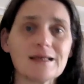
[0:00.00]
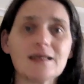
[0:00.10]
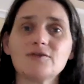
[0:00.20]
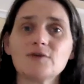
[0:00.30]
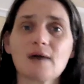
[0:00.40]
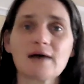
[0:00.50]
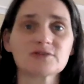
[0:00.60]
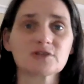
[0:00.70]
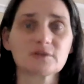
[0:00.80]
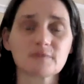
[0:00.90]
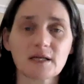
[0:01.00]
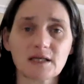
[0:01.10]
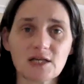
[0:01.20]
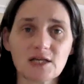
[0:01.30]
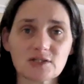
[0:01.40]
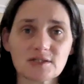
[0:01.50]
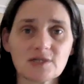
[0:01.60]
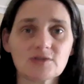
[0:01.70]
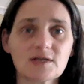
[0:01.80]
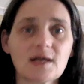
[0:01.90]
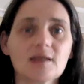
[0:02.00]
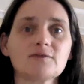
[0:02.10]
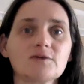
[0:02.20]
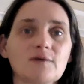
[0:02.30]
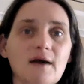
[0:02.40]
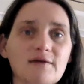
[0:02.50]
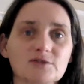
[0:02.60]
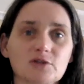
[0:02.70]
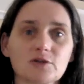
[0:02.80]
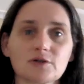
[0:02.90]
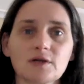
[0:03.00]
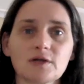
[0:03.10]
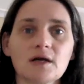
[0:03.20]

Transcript: if you have certain medications that you take, if you have certain